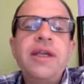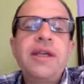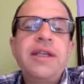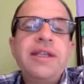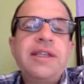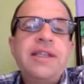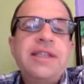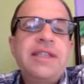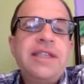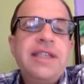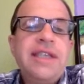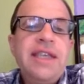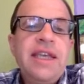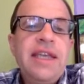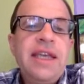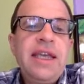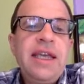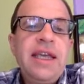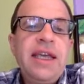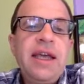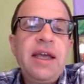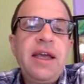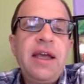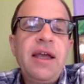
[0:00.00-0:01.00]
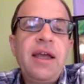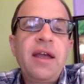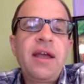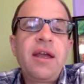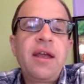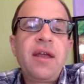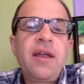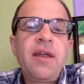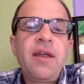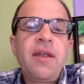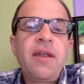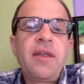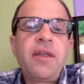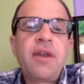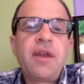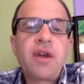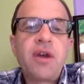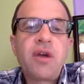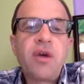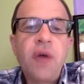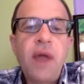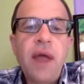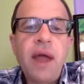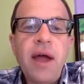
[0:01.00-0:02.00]
seeing the
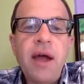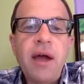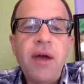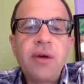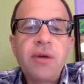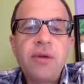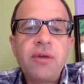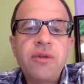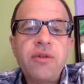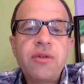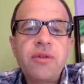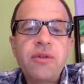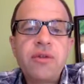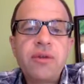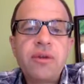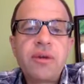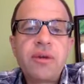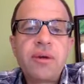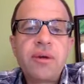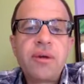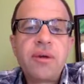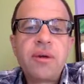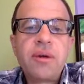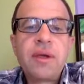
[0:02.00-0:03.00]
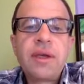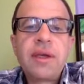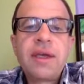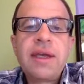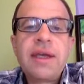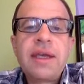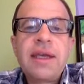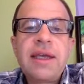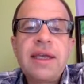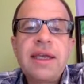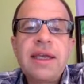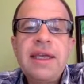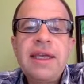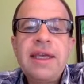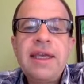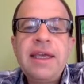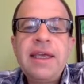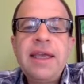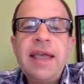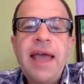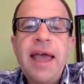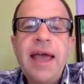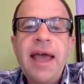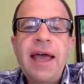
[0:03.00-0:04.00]
crowds,
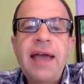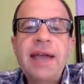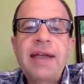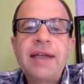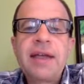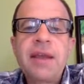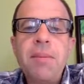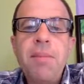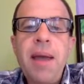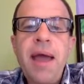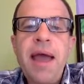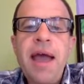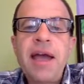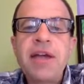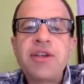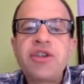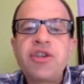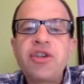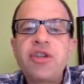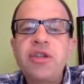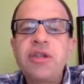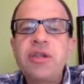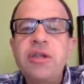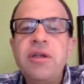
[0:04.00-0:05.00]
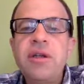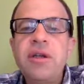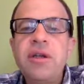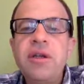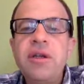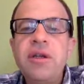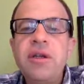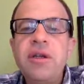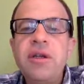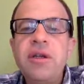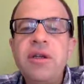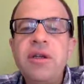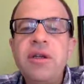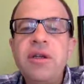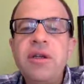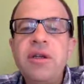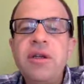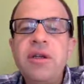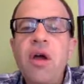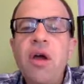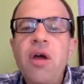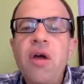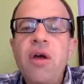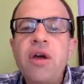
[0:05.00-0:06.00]
he had compassion
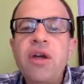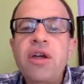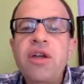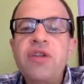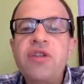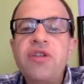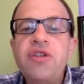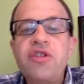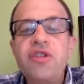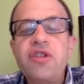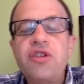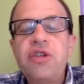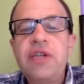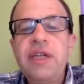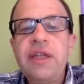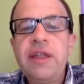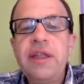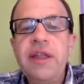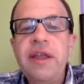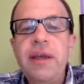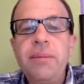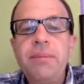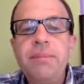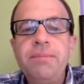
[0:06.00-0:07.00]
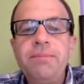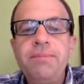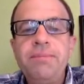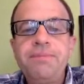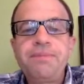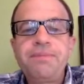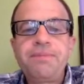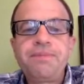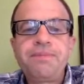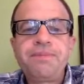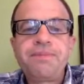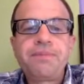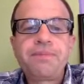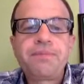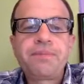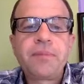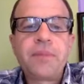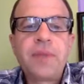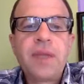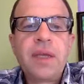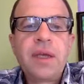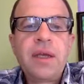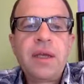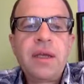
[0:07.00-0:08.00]
concerning them.
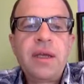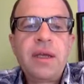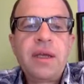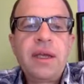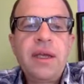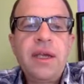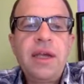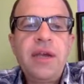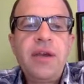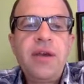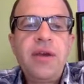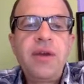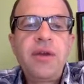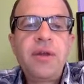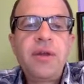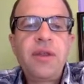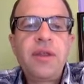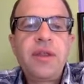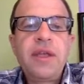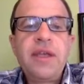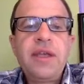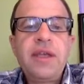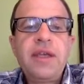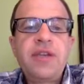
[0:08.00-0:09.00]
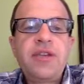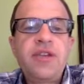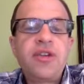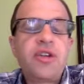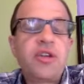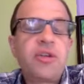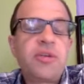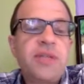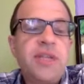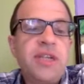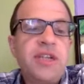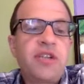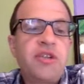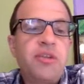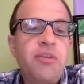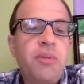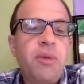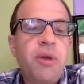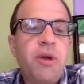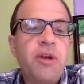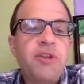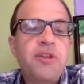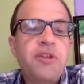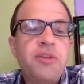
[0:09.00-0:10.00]
Here, the circumstantial
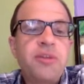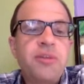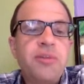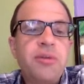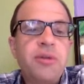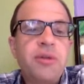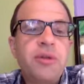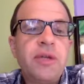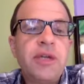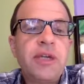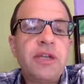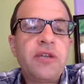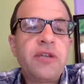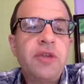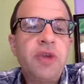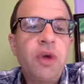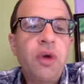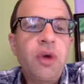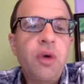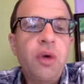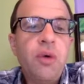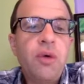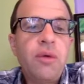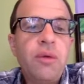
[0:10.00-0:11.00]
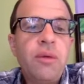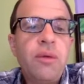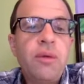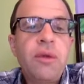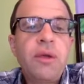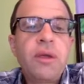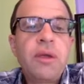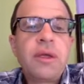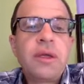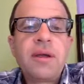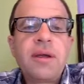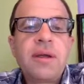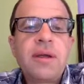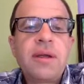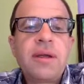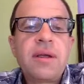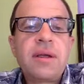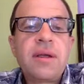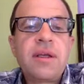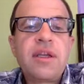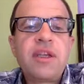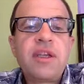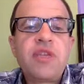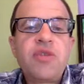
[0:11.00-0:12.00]
participle idon
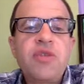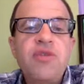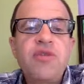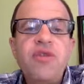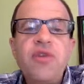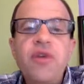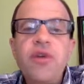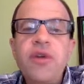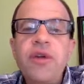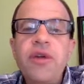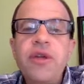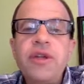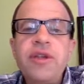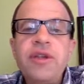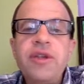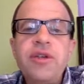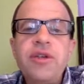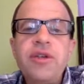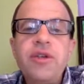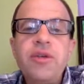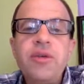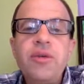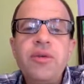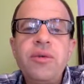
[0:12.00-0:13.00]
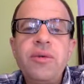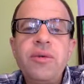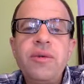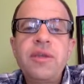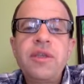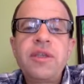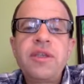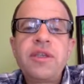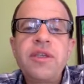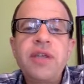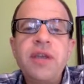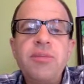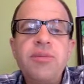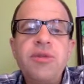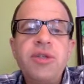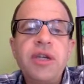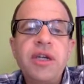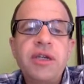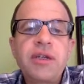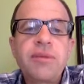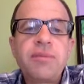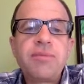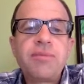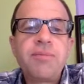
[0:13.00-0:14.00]
is referring to the
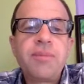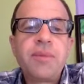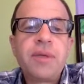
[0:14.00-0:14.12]
subject.